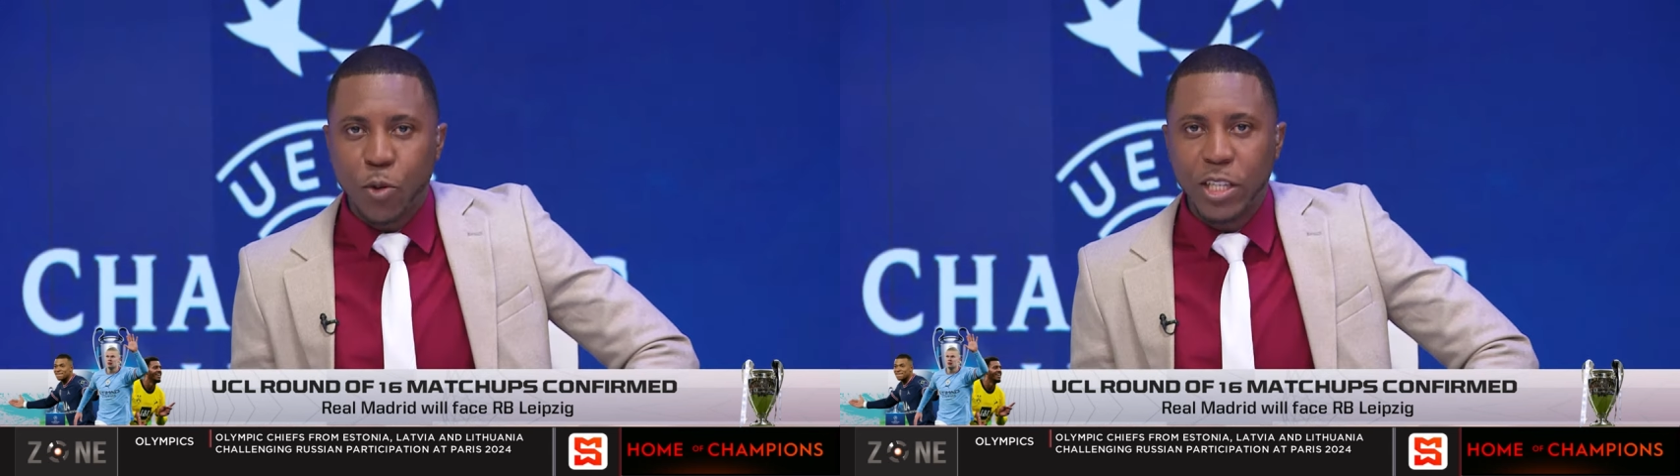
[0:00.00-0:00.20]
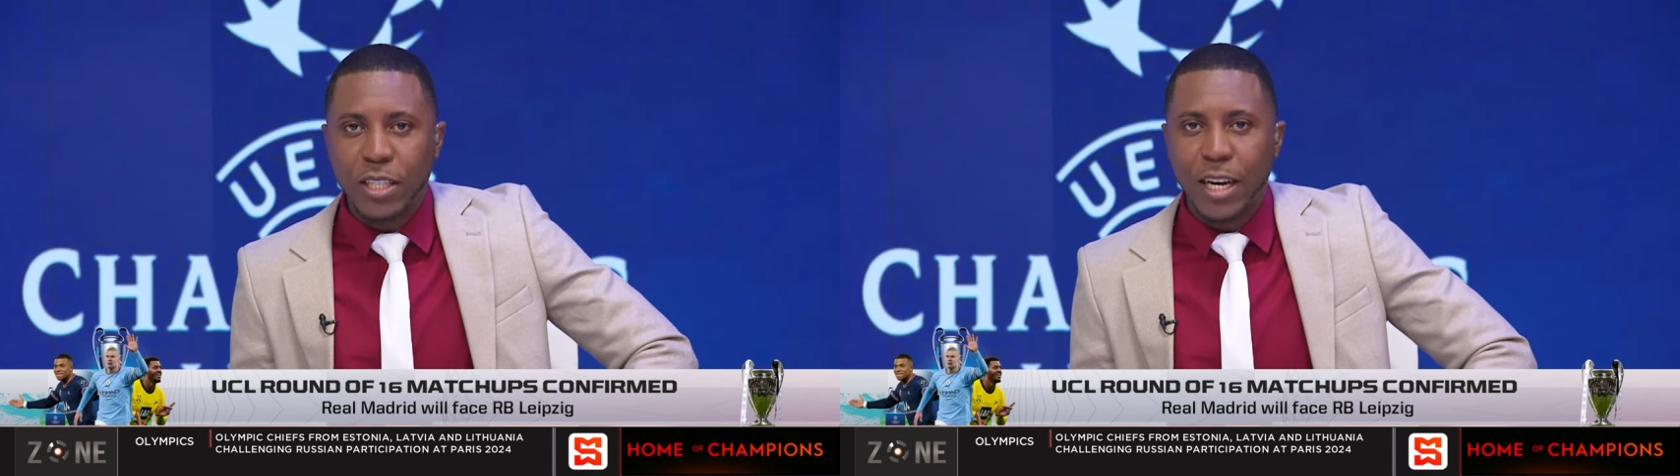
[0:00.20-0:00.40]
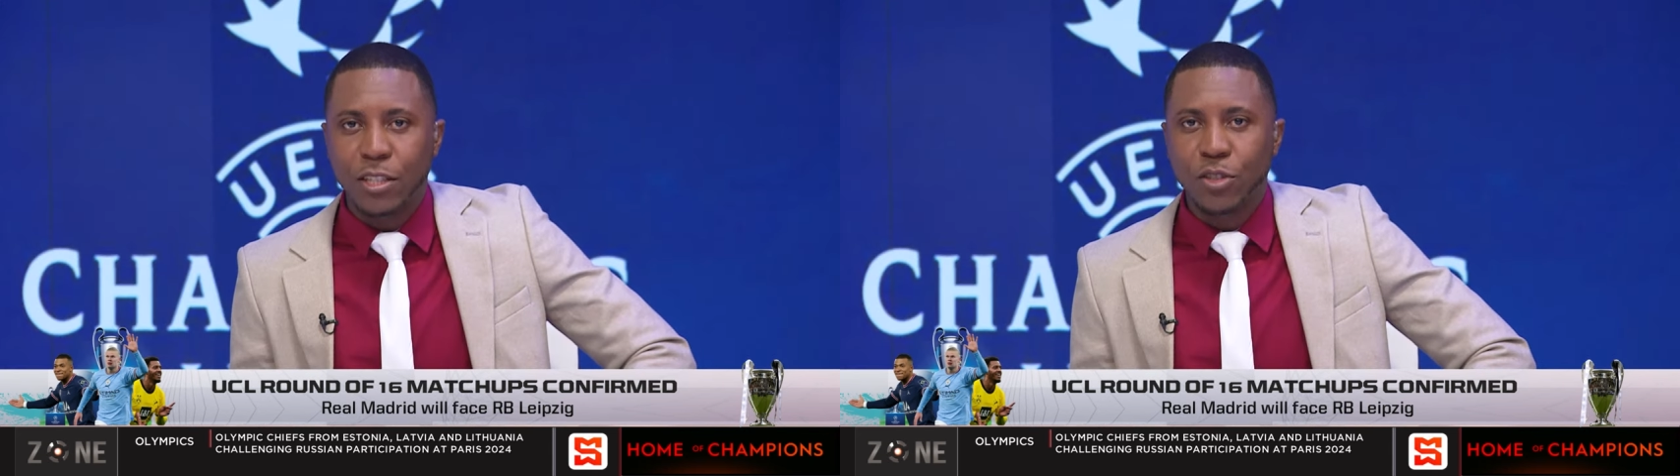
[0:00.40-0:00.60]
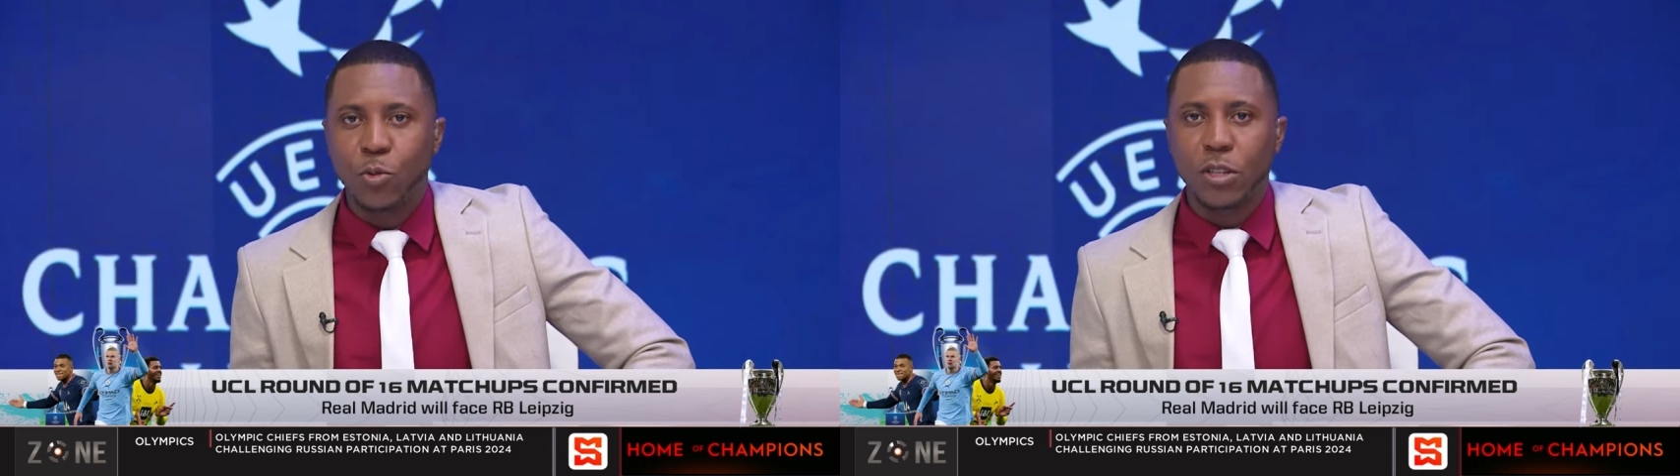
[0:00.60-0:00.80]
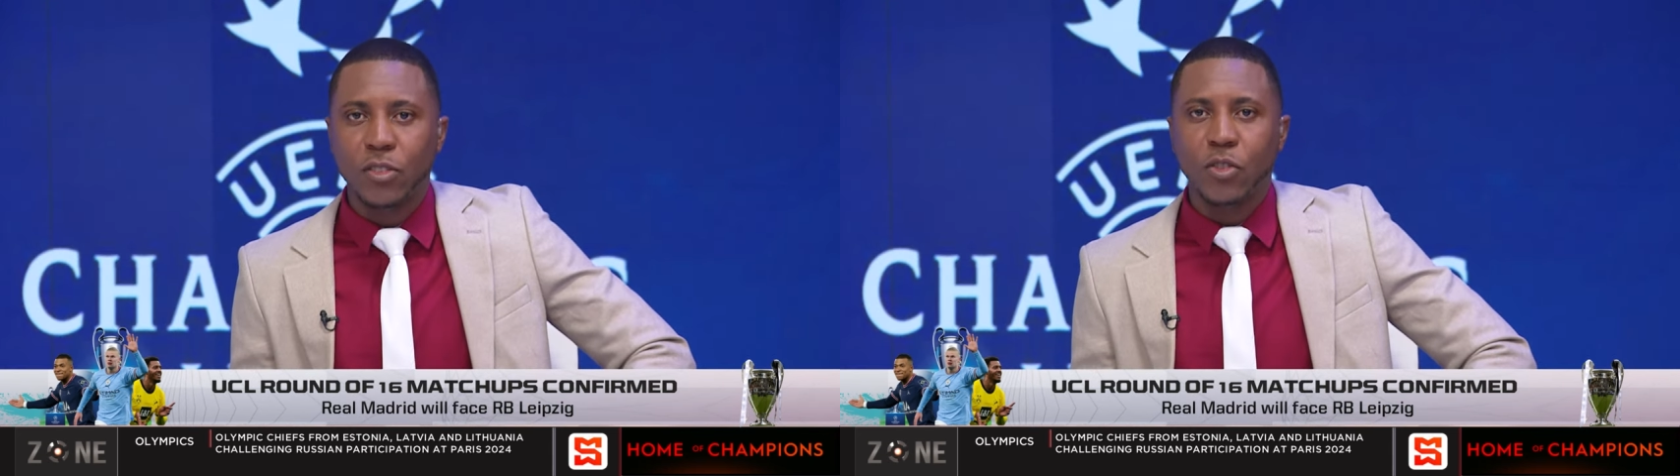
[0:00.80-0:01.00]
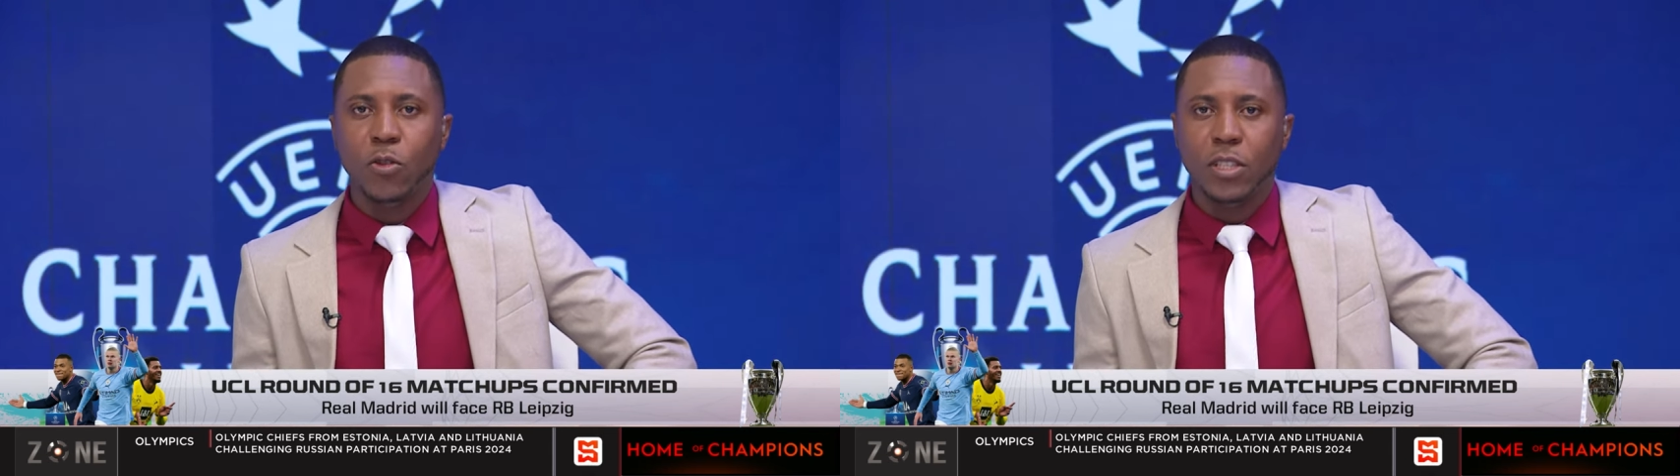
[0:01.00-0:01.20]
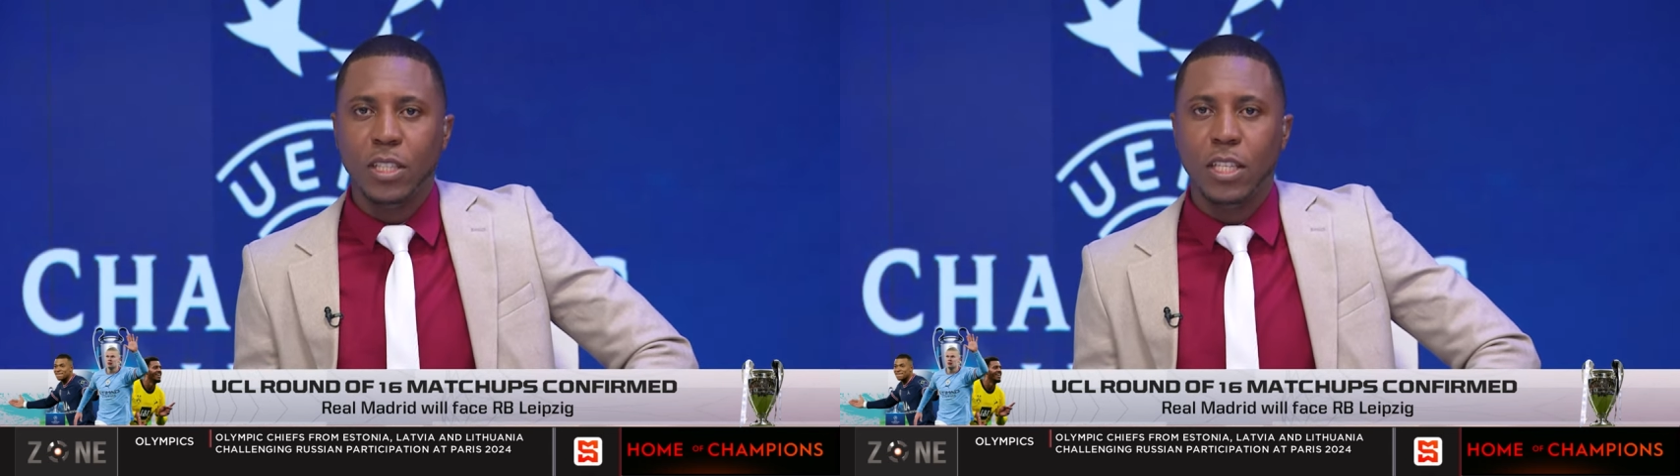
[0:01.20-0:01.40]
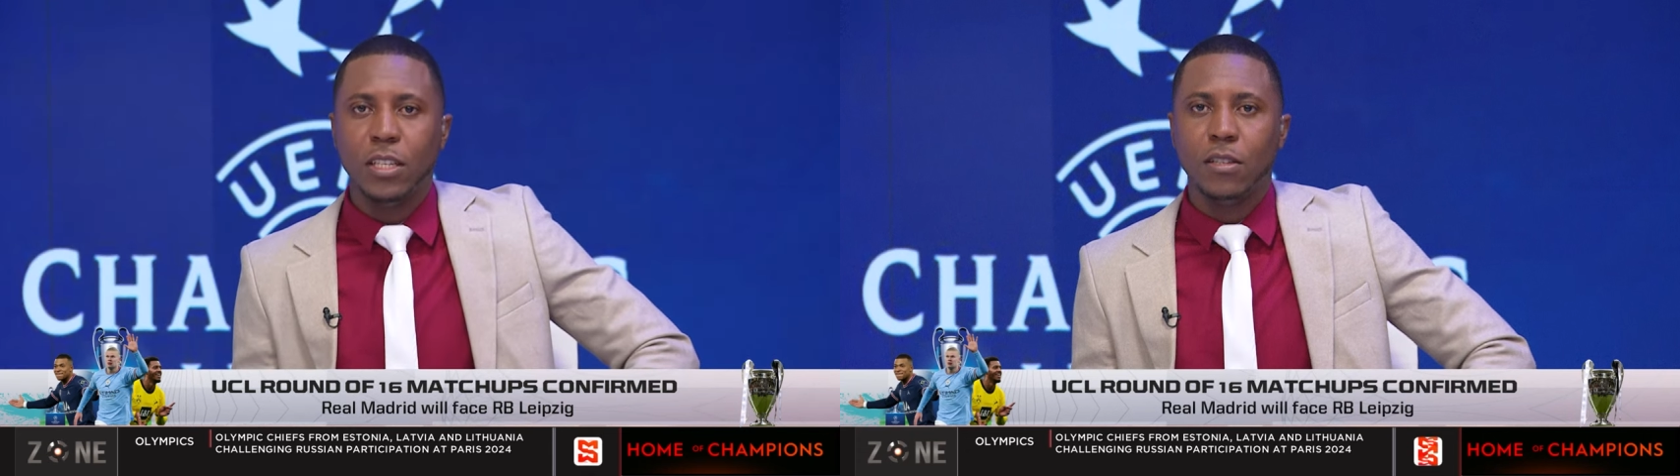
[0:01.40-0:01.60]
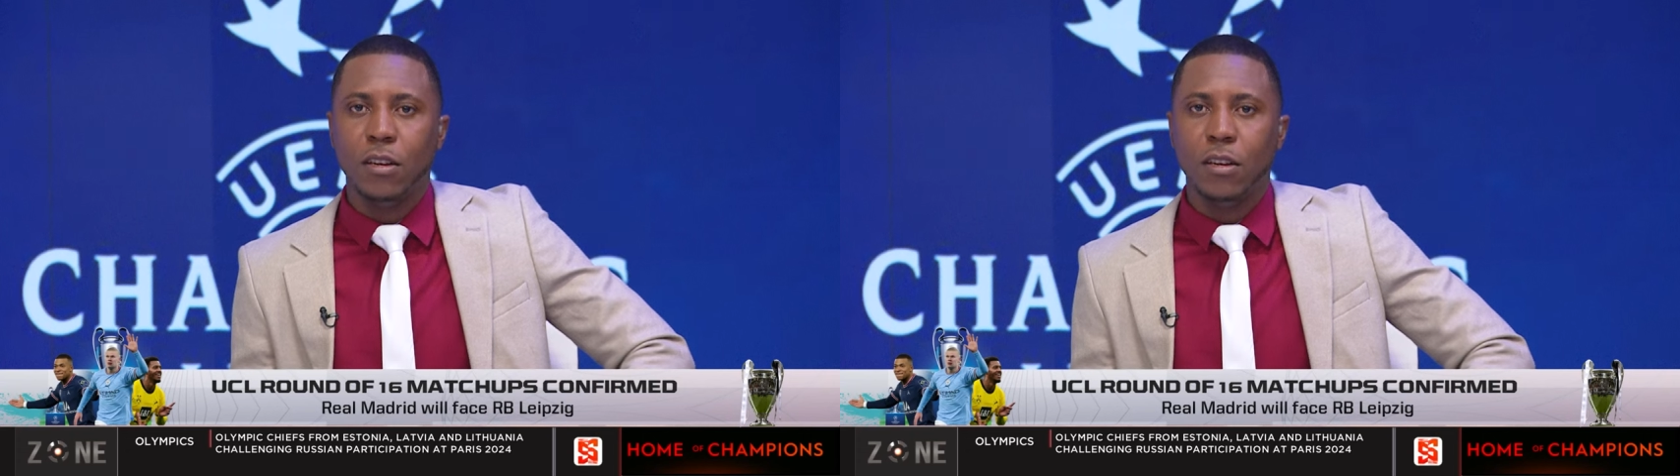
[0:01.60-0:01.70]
Brent, I just want to zone in here